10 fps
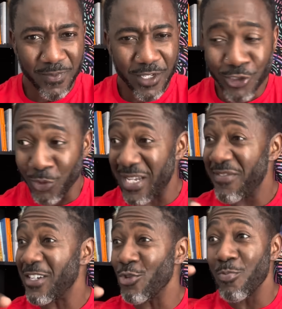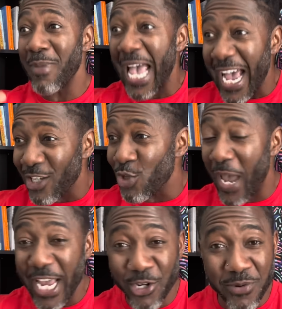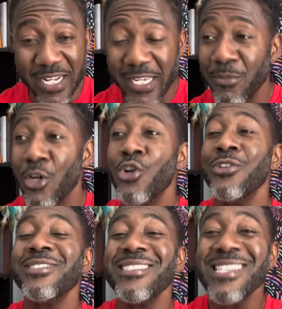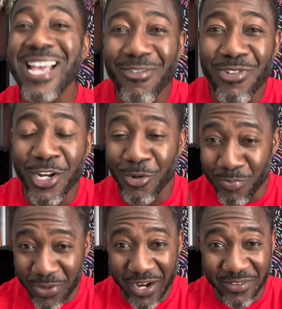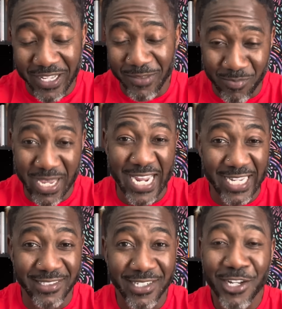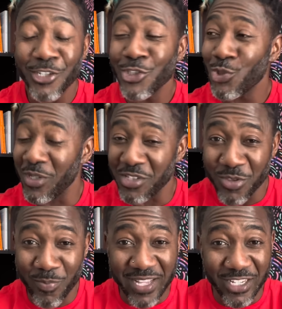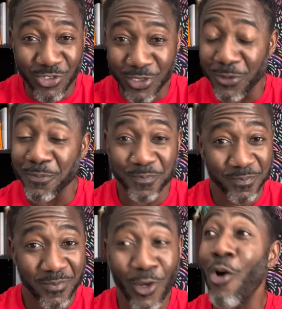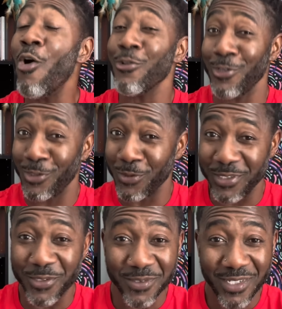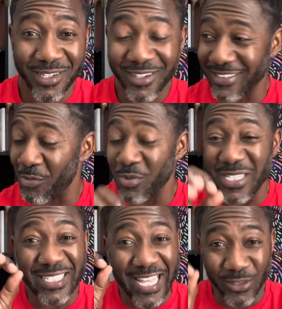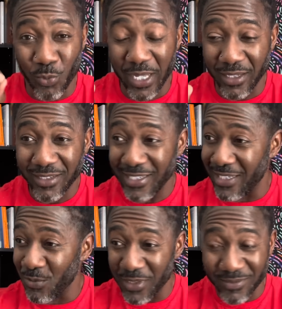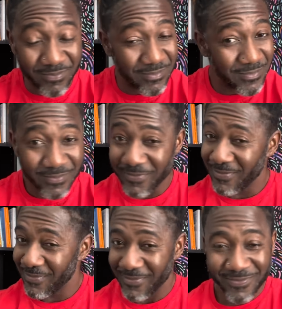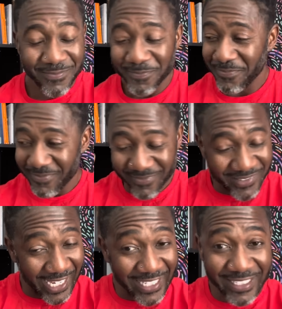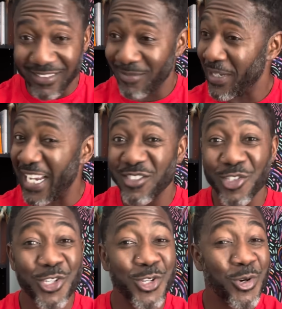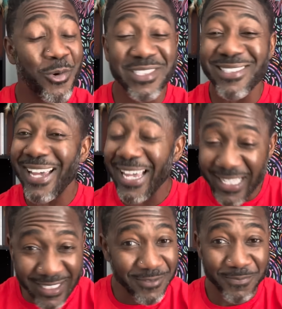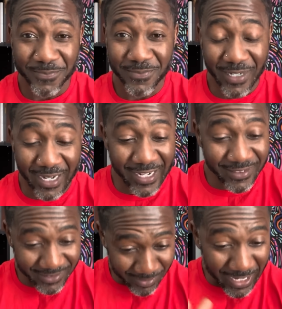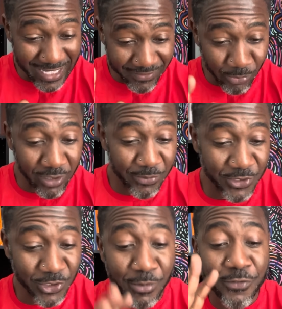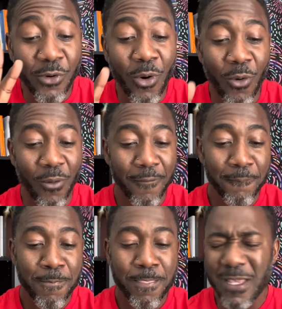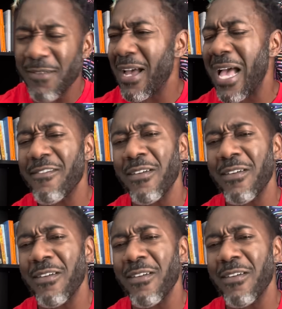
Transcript: So even if you're mad and you're angry at him, never compare that man to another man that you know or you don't know, because it will not end well. He will take that and be insecure as hell. All right? He might even break up with you. Number four, never have a